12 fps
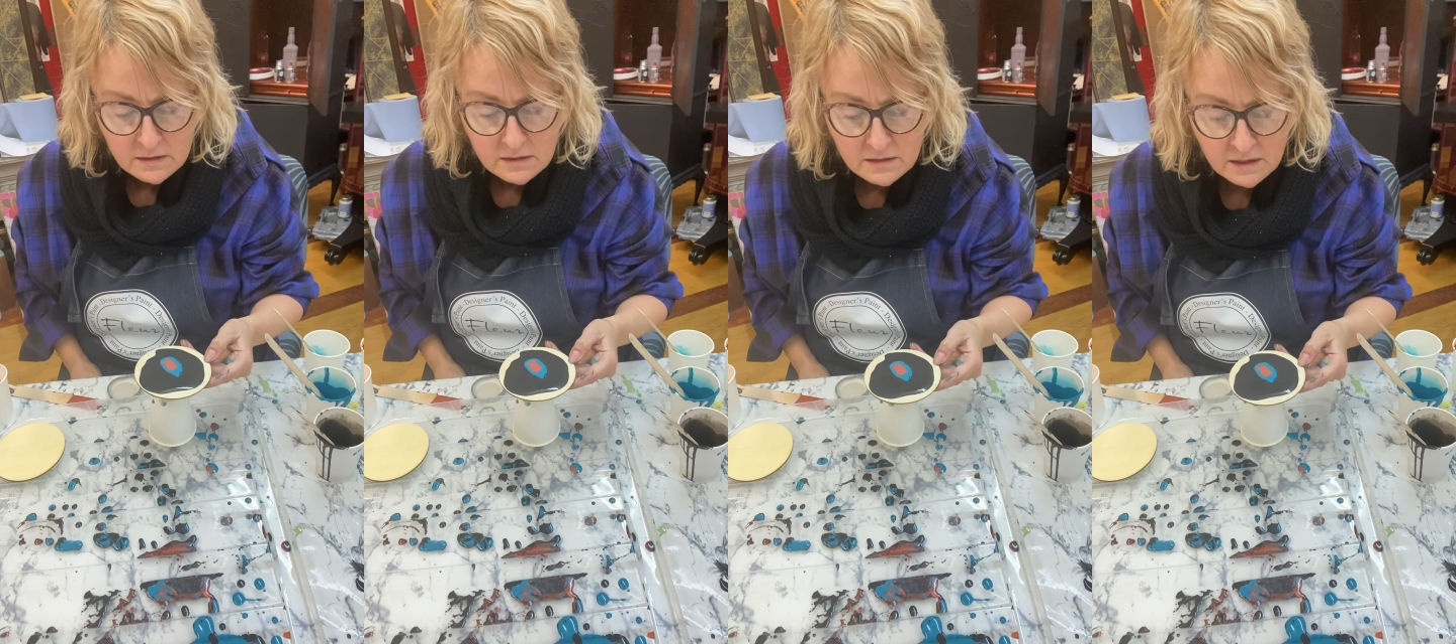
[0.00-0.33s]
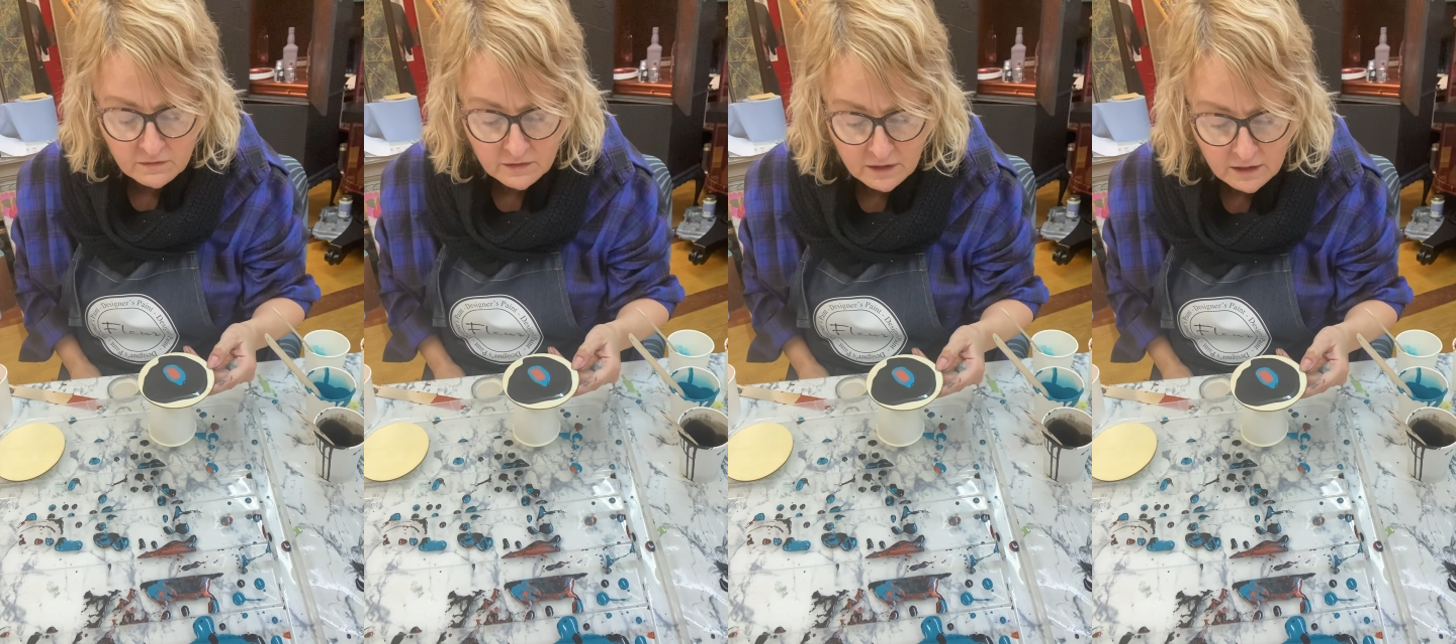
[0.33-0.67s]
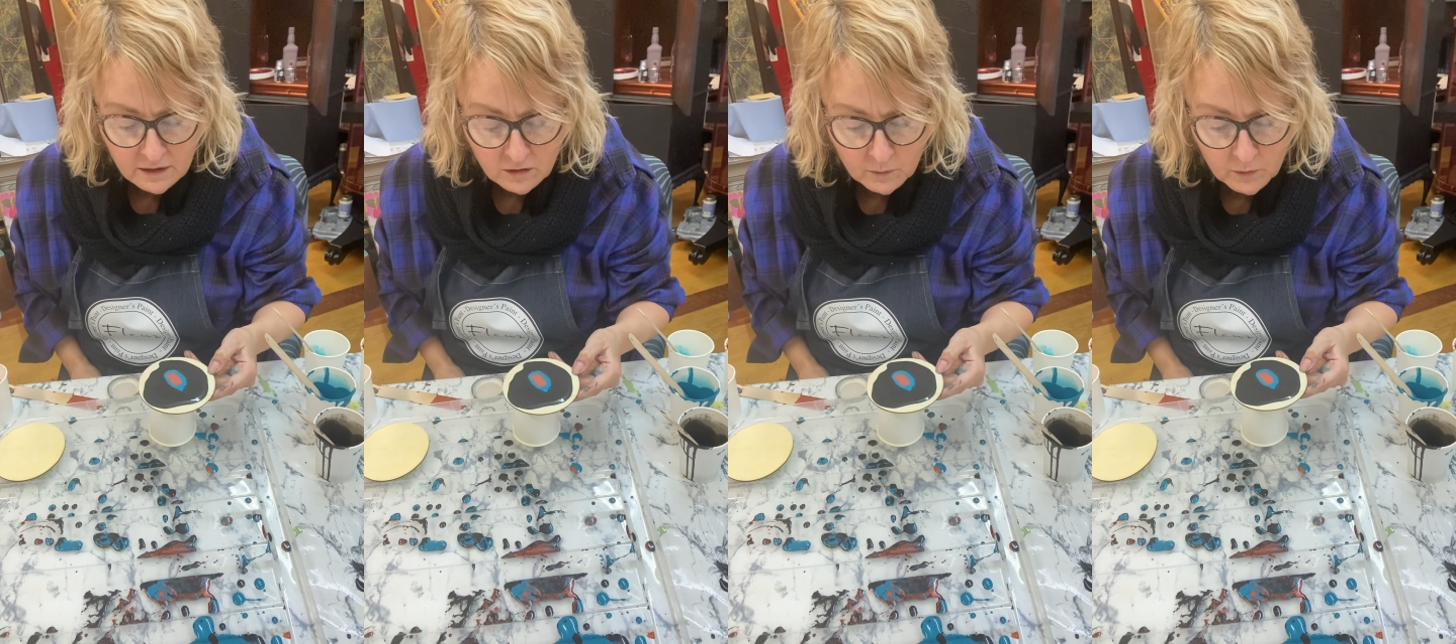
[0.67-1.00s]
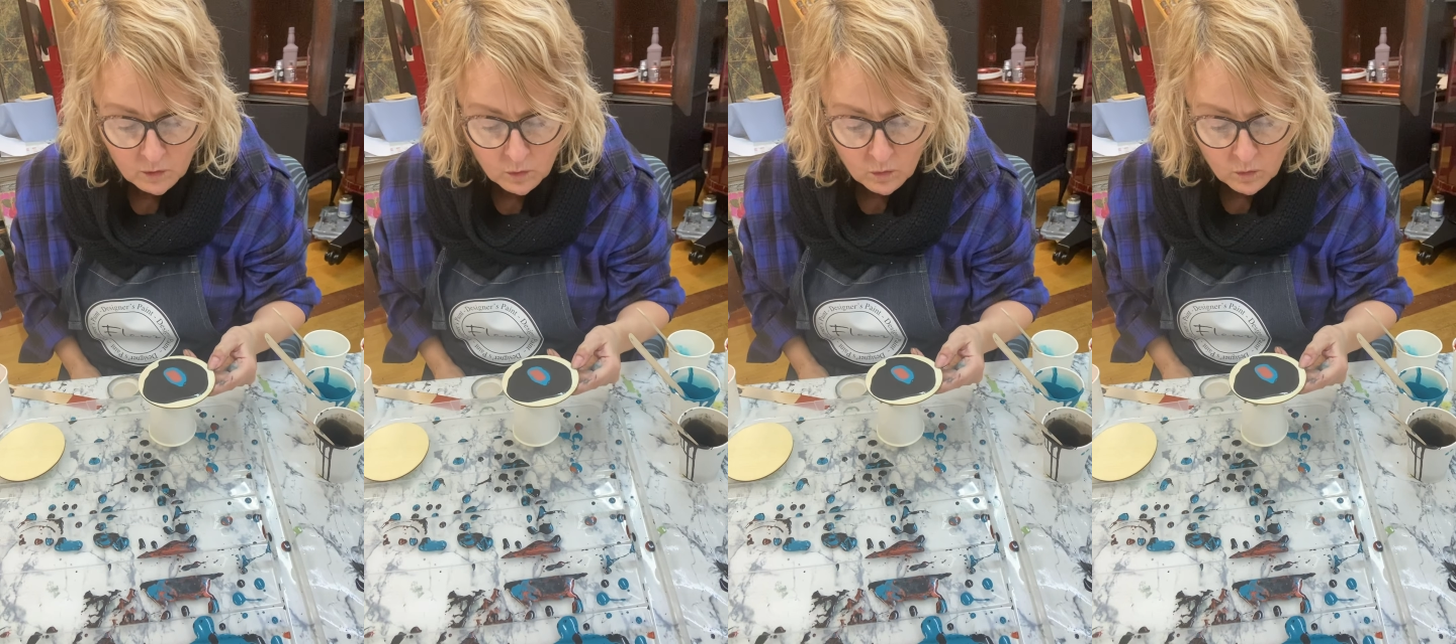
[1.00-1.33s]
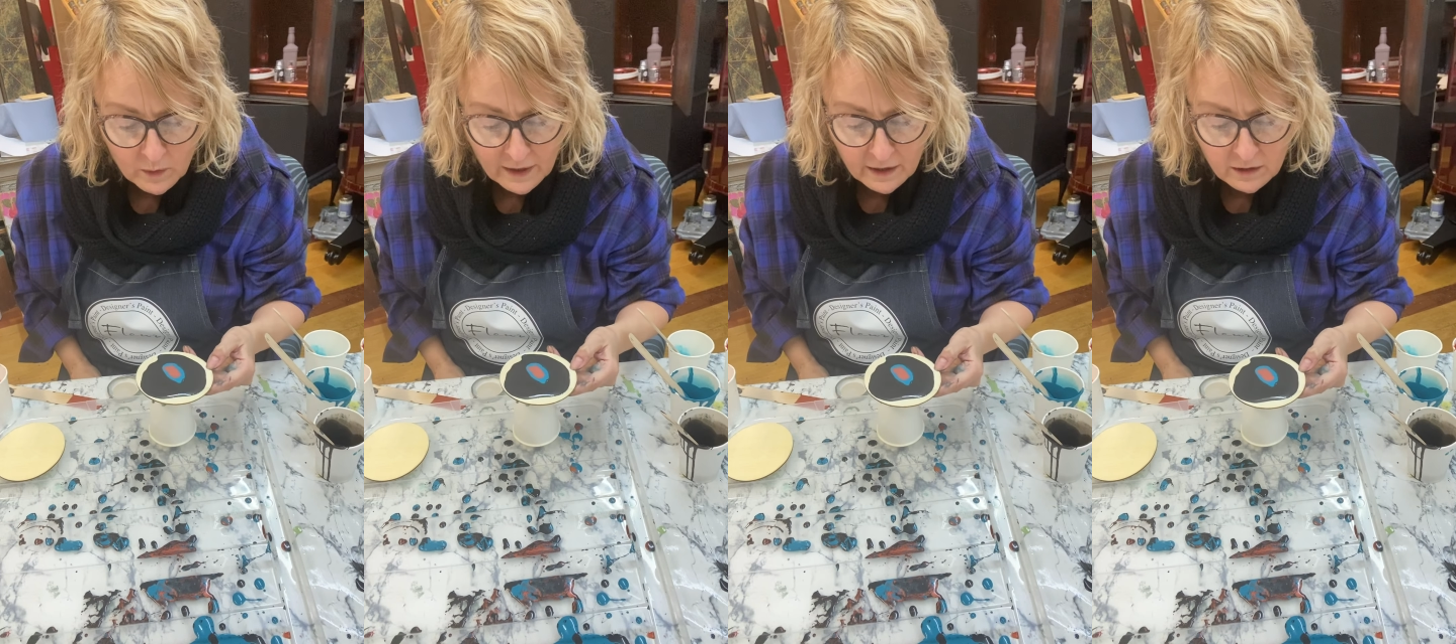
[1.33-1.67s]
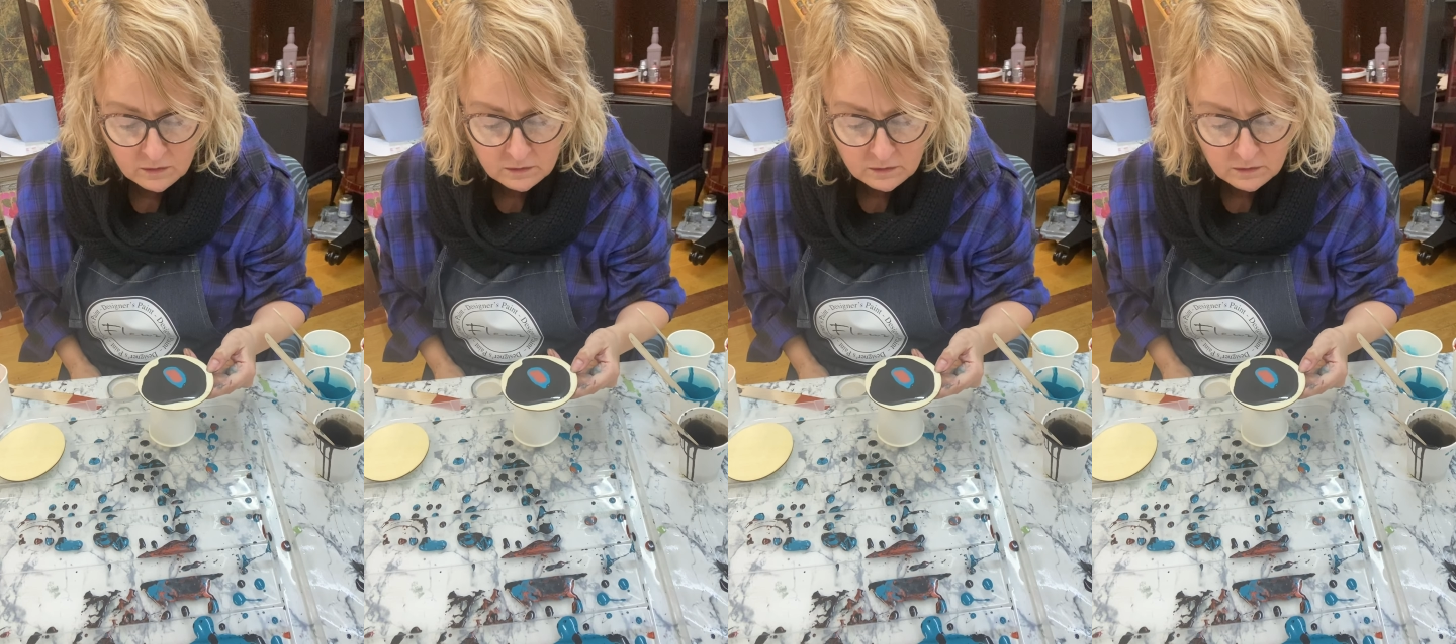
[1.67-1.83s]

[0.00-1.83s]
Definitely a lot more. Oh wow.